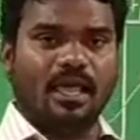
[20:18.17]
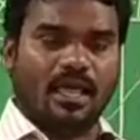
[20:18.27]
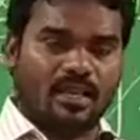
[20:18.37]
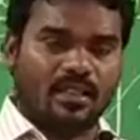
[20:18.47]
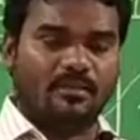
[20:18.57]

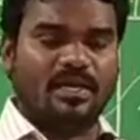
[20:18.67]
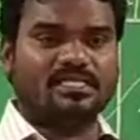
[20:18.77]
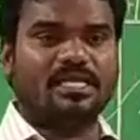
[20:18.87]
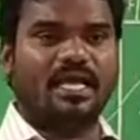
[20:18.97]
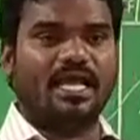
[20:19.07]
in the
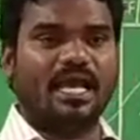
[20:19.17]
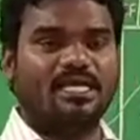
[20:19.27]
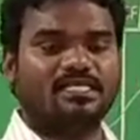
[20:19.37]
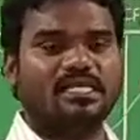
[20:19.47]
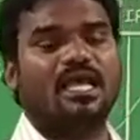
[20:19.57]
BCD
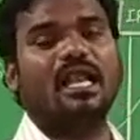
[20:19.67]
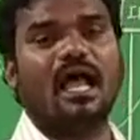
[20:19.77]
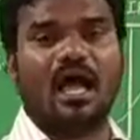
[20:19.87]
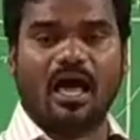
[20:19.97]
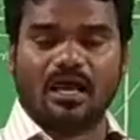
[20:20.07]
addition
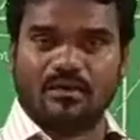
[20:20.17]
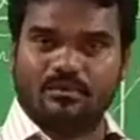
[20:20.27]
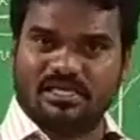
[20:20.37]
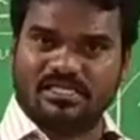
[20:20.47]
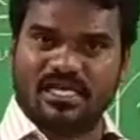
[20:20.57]
or
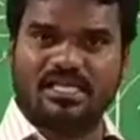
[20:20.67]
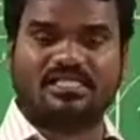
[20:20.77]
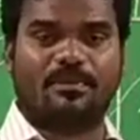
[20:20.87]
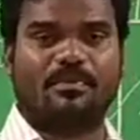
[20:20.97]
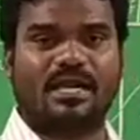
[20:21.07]
BCD
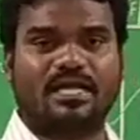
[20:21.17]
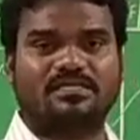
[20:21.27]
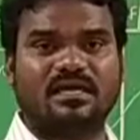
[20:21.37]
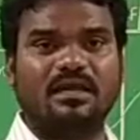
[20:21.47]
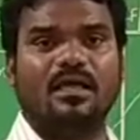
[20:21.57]

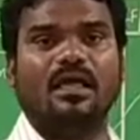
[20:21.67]
subtraction,